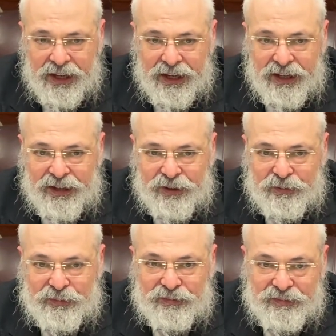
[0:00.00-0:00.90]

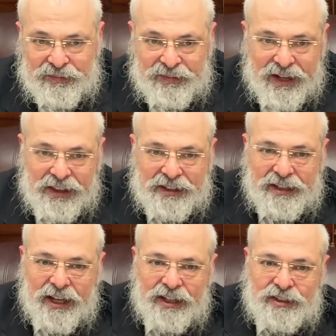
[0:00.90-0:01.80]

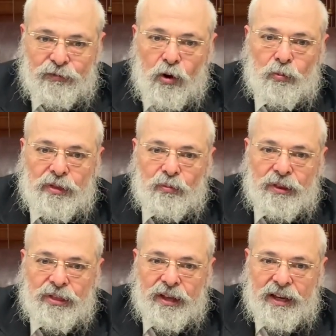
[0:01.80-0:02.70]
Chalitza is involved
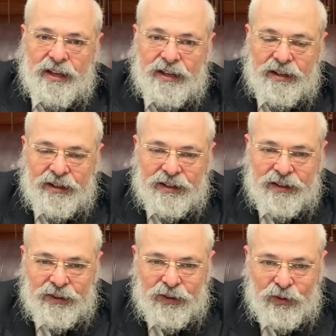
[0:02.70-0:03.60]
with
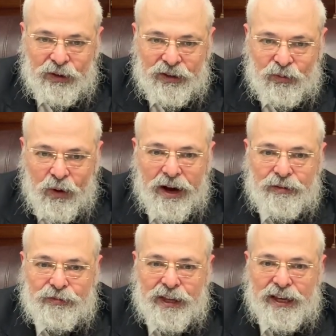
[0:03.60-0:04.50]
the
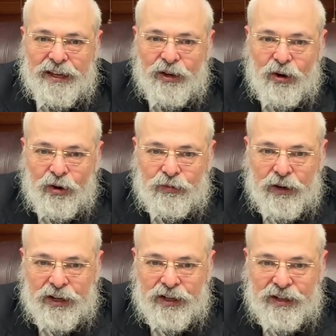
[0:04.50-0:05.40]
wife taking off
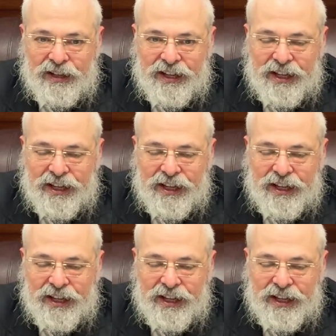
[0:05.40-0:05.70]
a